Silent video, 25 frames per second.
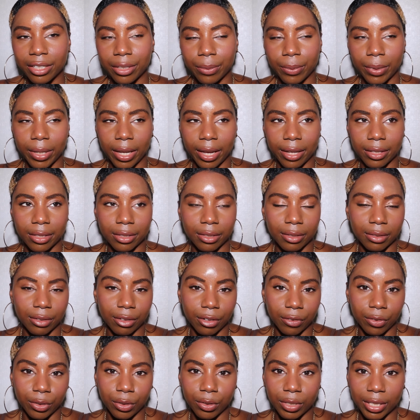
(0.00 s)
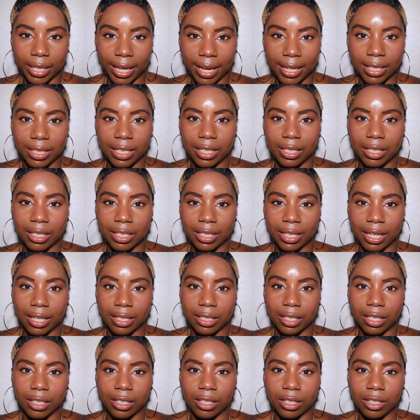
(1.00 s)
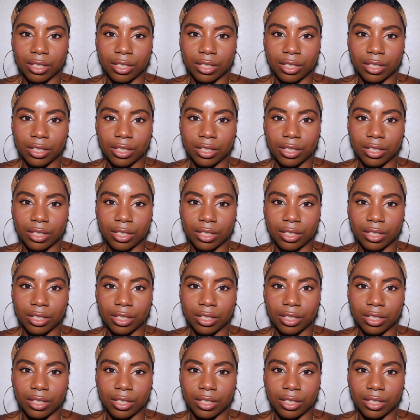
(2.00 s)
So we had, of course, 8 teaching standards,